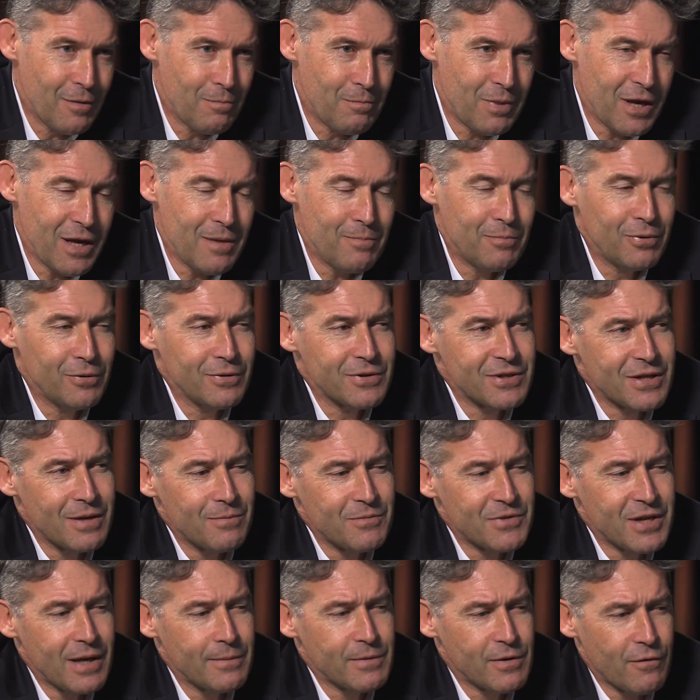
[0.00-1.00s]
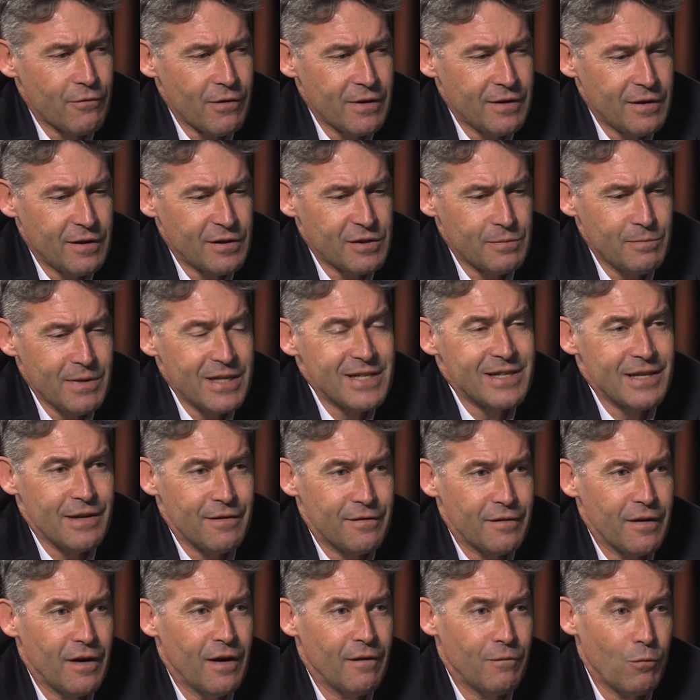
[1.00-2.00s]
People sometimes are very
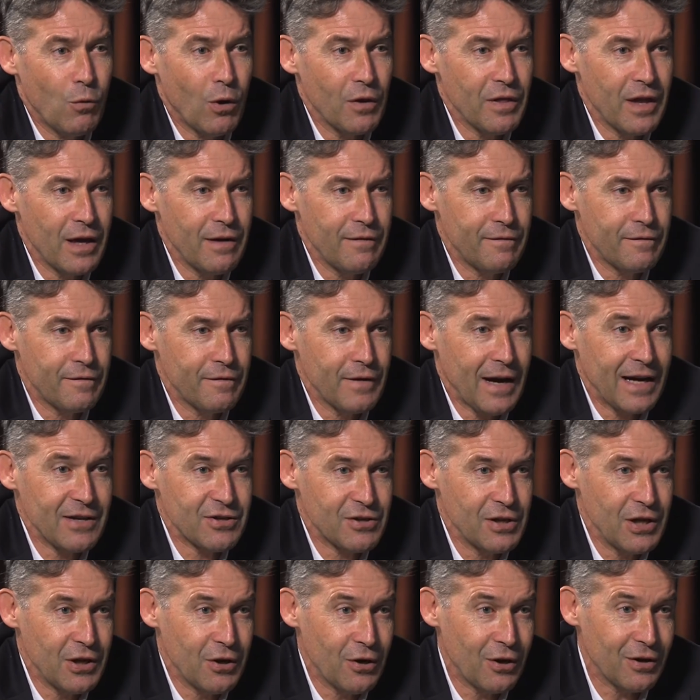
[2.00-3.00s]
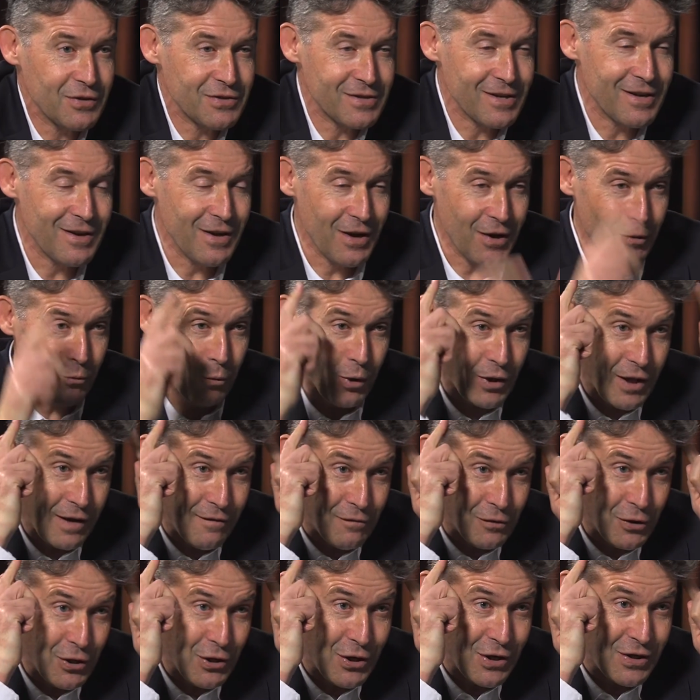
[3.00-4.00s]
dismissive of what they've actually got, what
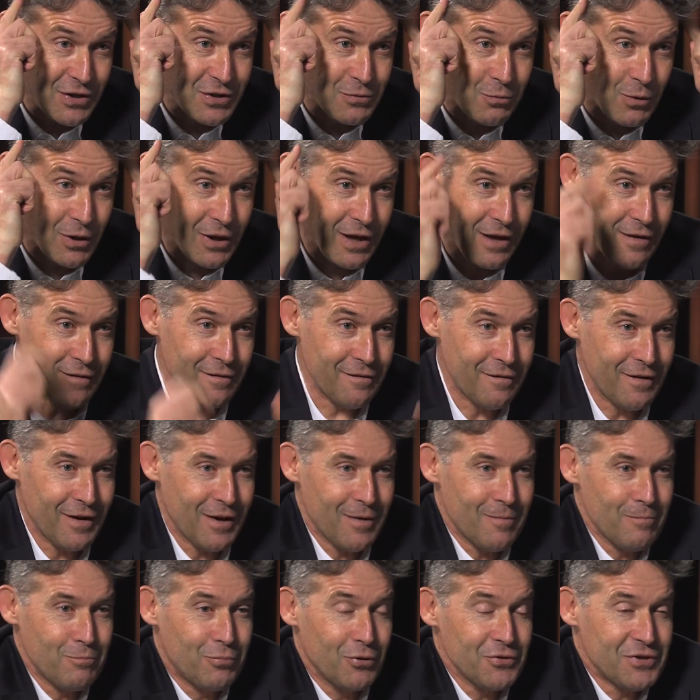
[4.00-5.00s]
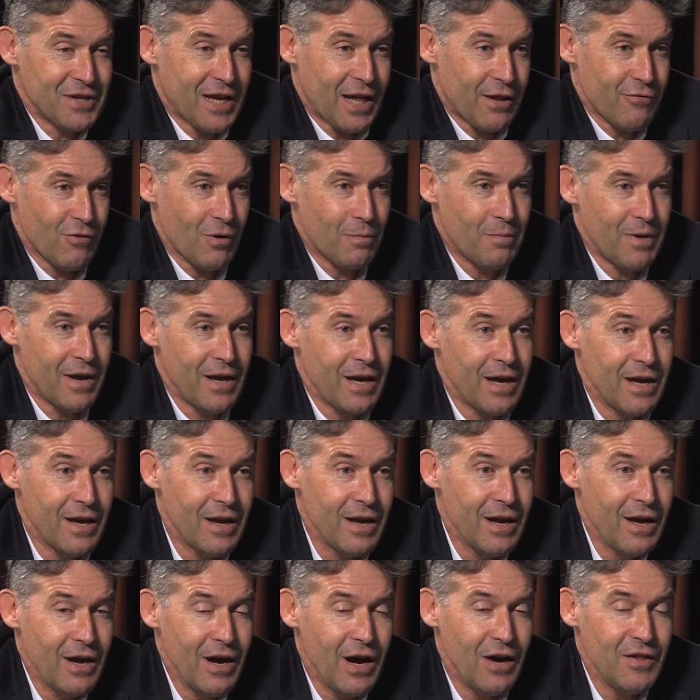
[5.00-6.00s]
they've learned, what they've put together up here.
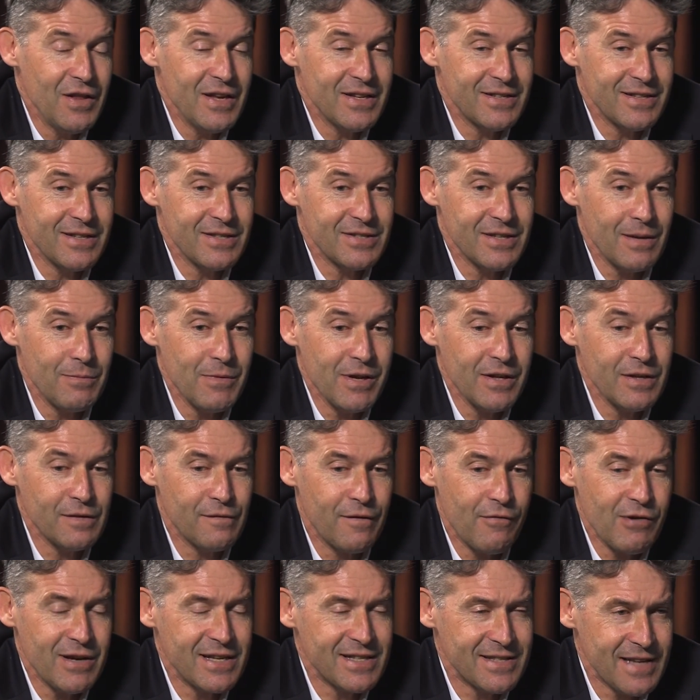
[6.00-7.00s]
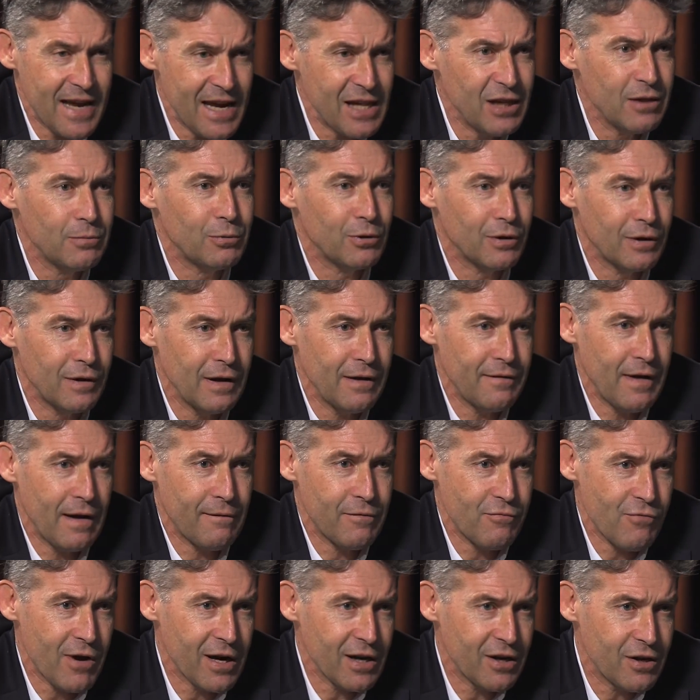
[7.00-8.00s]
And it's something that's very saleable if they
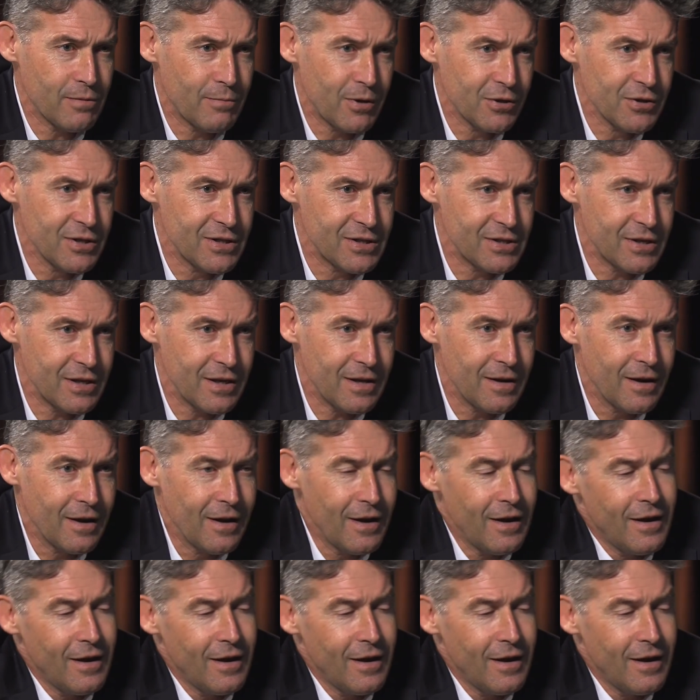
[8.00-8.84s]
have the right commodity.